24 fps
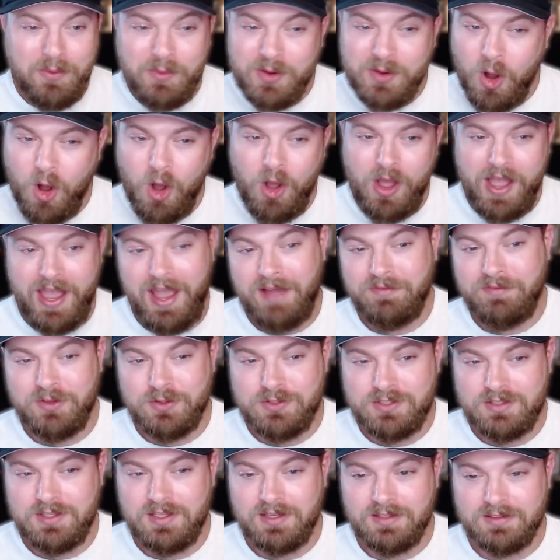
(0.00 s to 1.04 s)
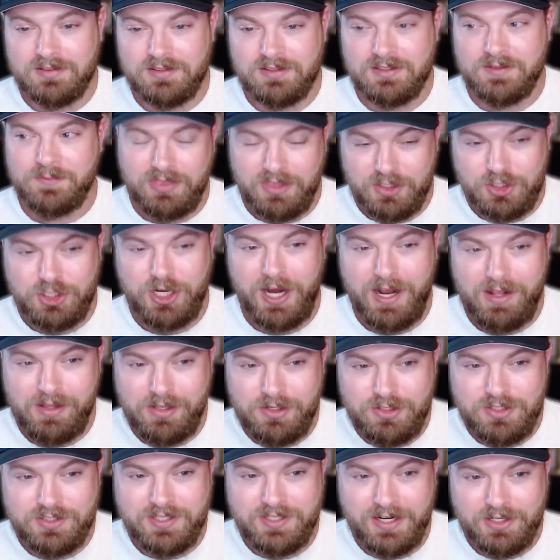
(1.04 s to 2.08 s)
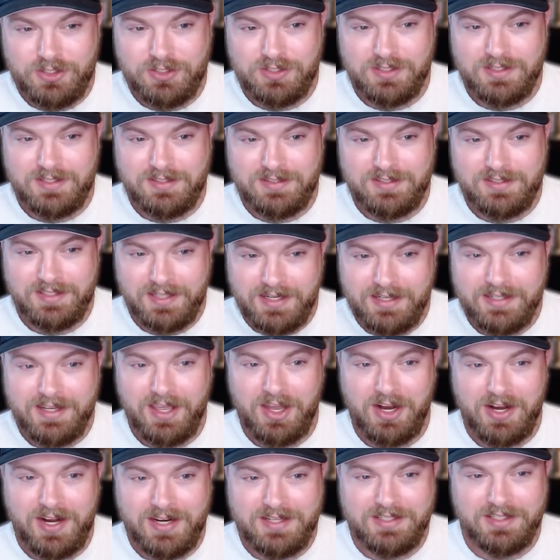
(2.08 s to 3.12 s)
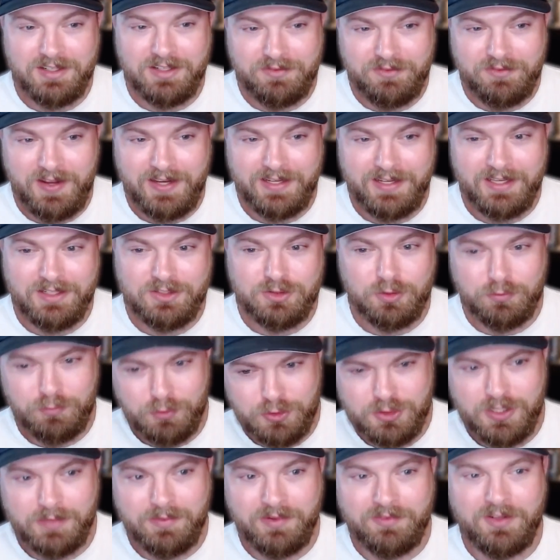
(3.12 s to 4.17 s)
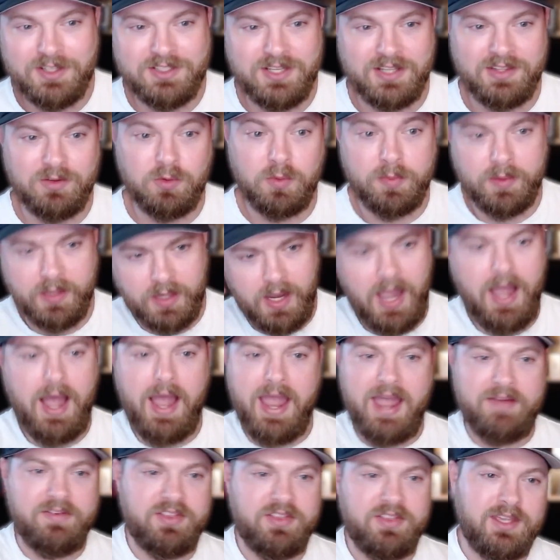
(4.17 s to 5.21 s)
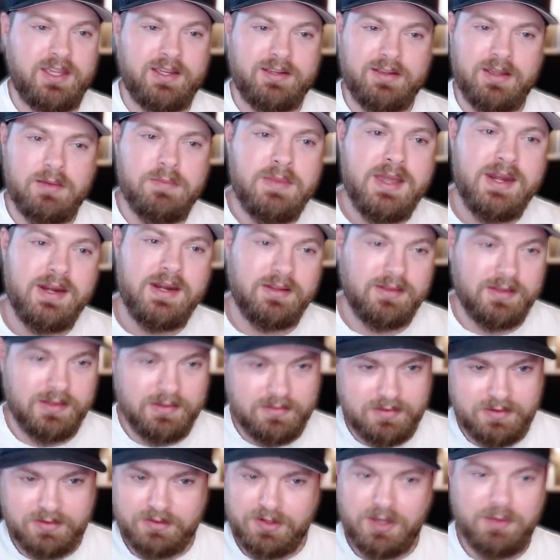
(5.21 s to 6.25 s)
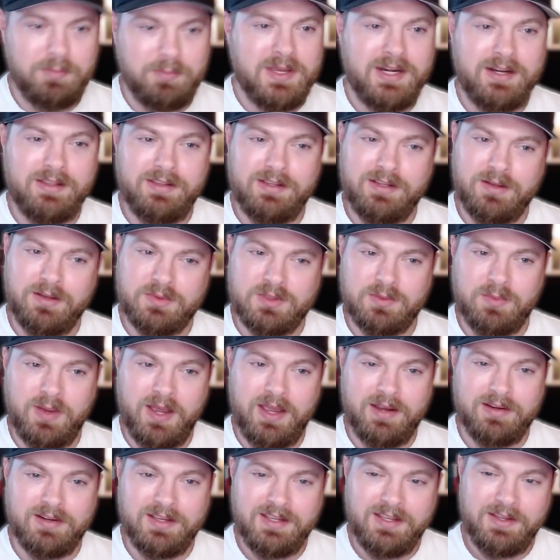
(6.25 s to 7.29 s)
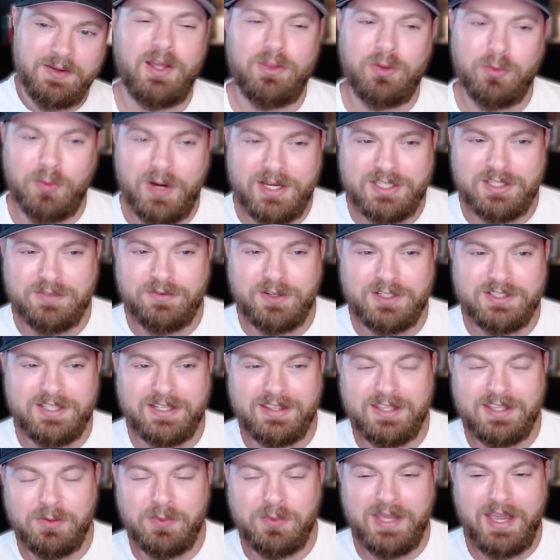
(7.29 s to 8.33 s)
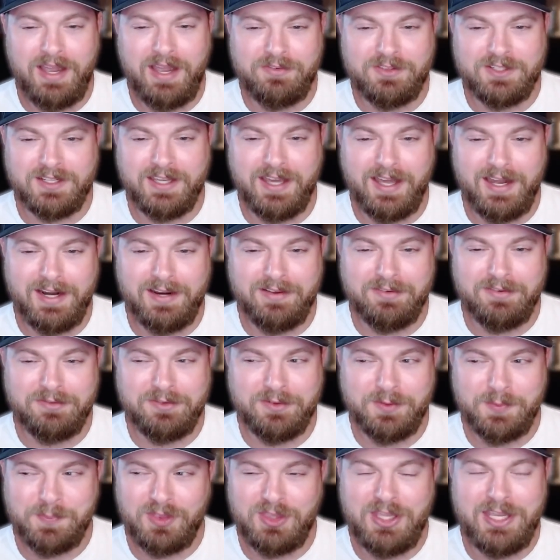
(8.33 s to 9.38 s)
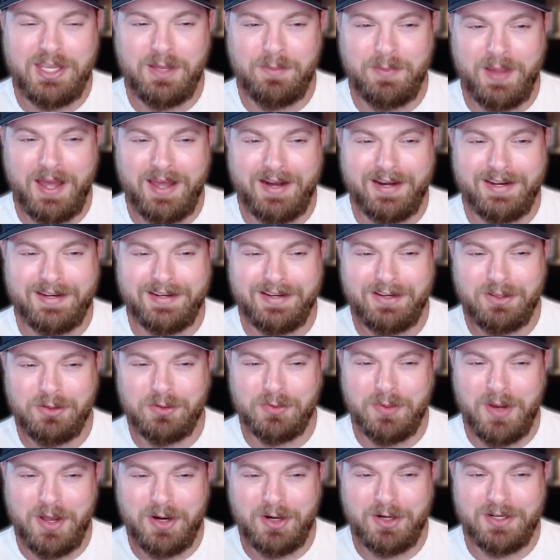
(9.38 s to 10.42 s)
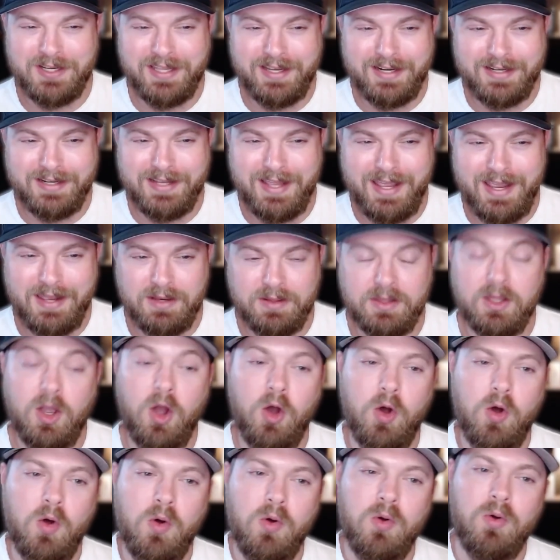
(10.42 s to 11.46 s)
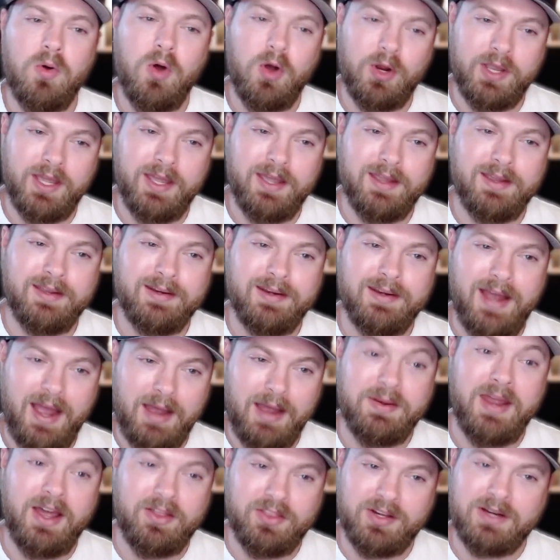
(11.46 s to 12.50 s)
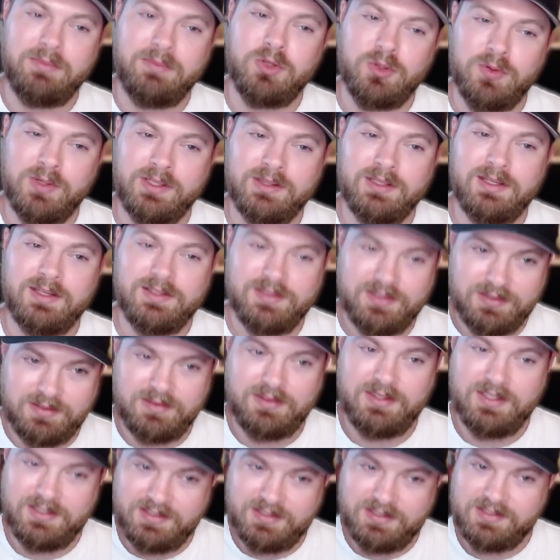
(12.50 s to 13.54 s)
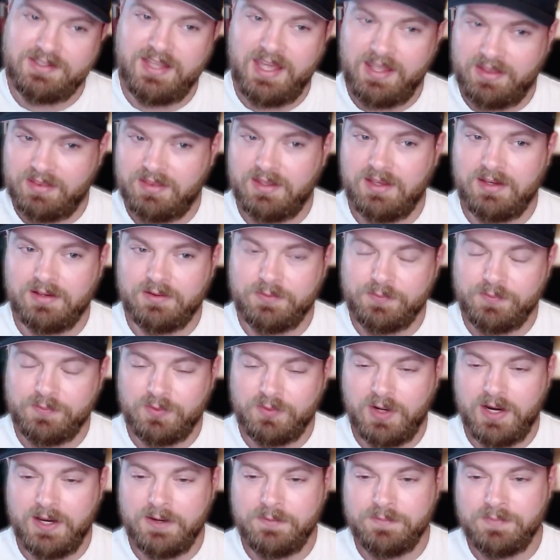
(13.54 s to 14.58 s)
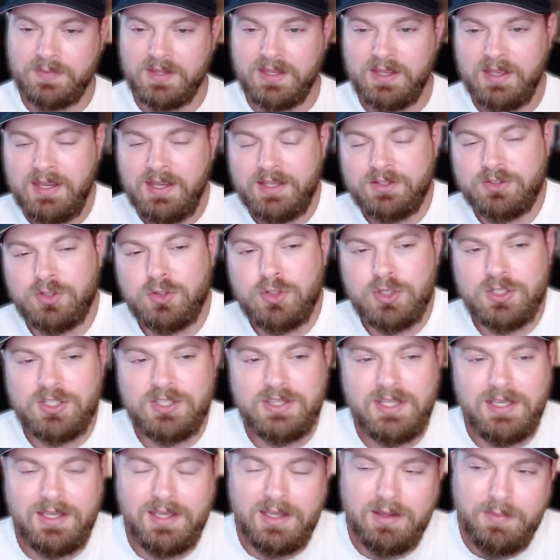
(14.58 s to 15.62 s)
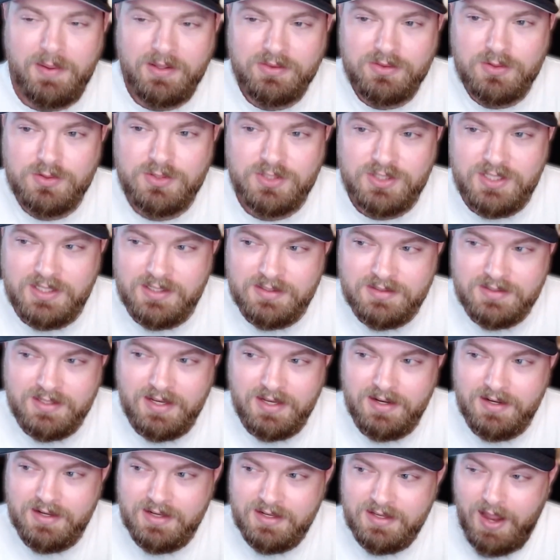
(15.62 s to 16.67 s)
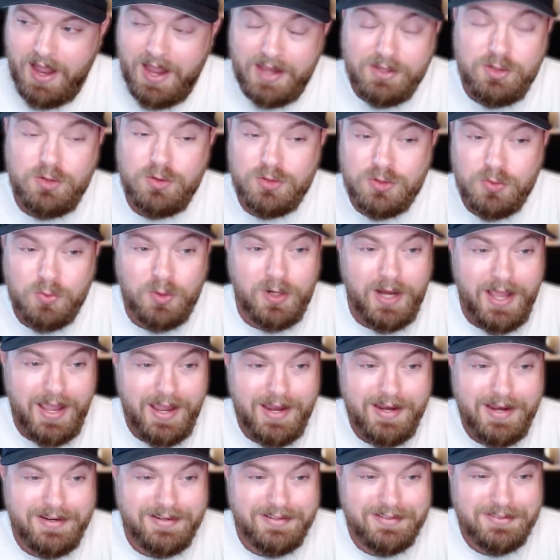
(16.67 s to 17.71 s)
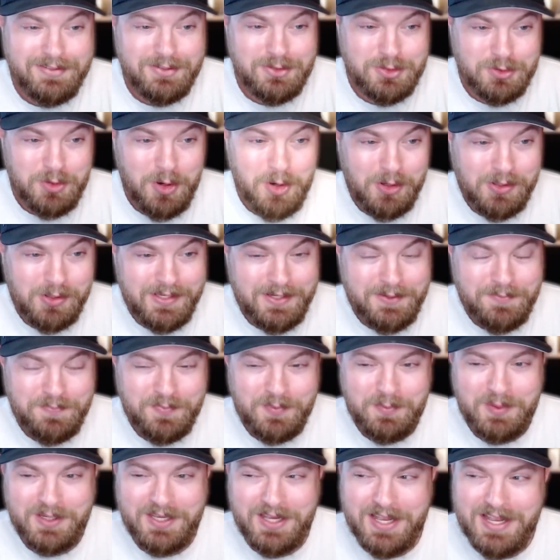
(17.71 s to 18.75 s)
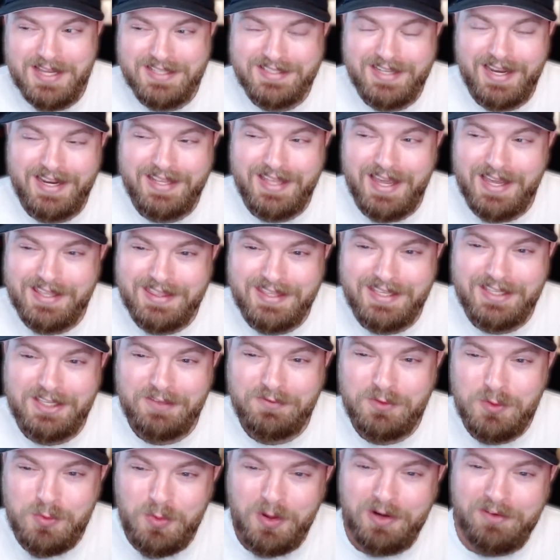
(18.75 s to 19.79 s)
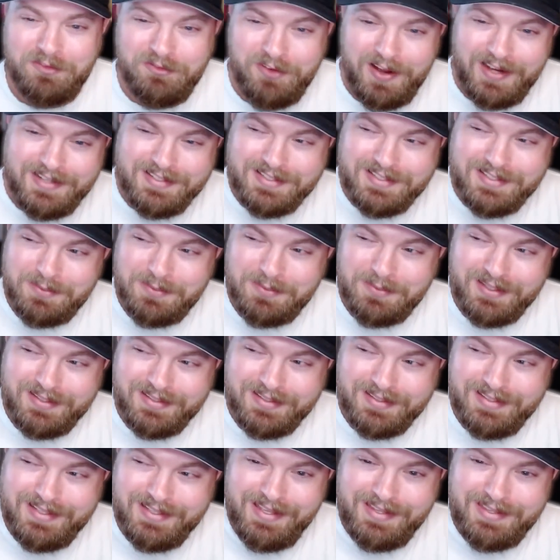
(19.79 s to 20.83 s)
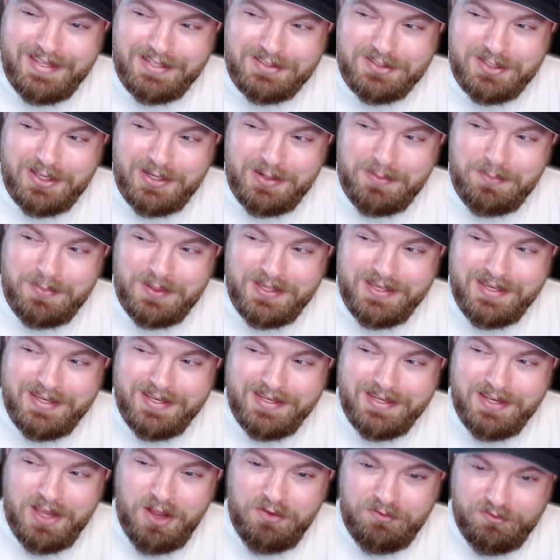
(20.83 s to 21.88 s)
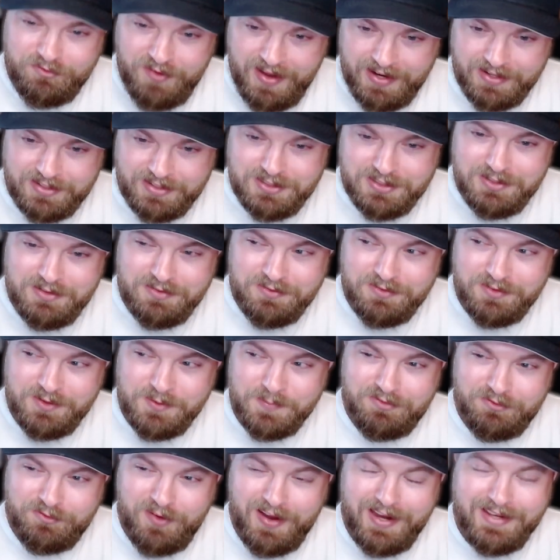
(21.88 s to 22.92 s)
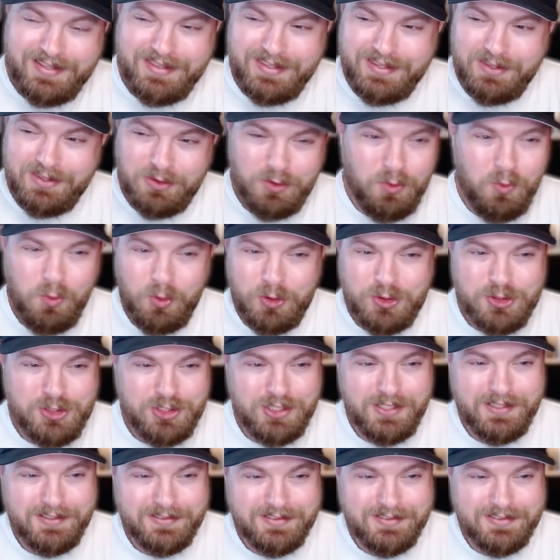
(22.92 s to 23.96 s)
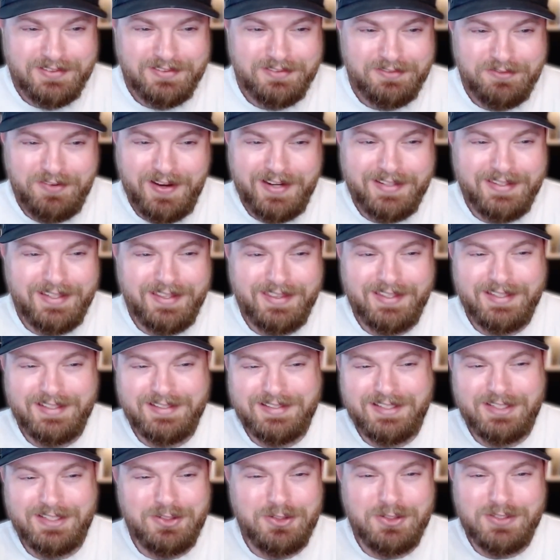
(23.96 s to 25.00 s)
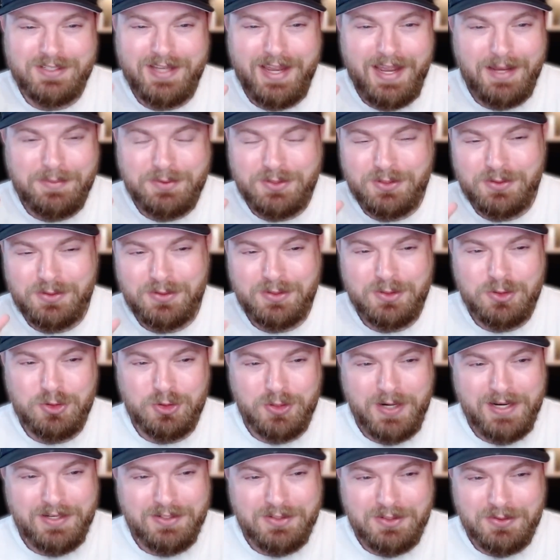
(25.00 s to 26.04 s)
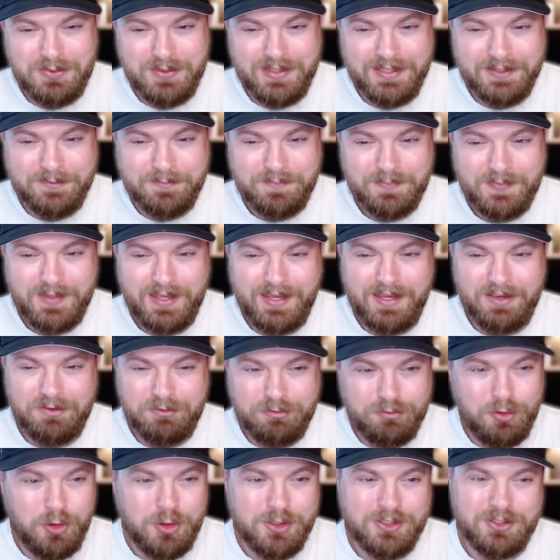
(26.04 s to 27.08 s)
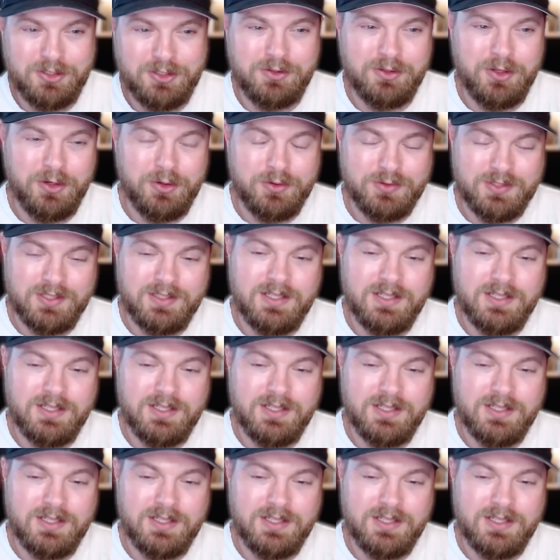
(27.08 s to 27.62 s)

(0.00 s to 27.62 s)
We all have those things. The challenge is actually sitting down and identifying it. So for some of us, I think we'll be like, I have a thing immediately. It immediately comes to mind. The rest of us, I think we have to kind of think about it throughout our day-to-day and then, oh, okay, now that I'm doing this, this is that thing. Right. And so just thinking about those things that I use the word hate strongly, because I think if you want to find something that's going to be effective, find the worst things, find the things that you just absolutely dread doing and focus on those.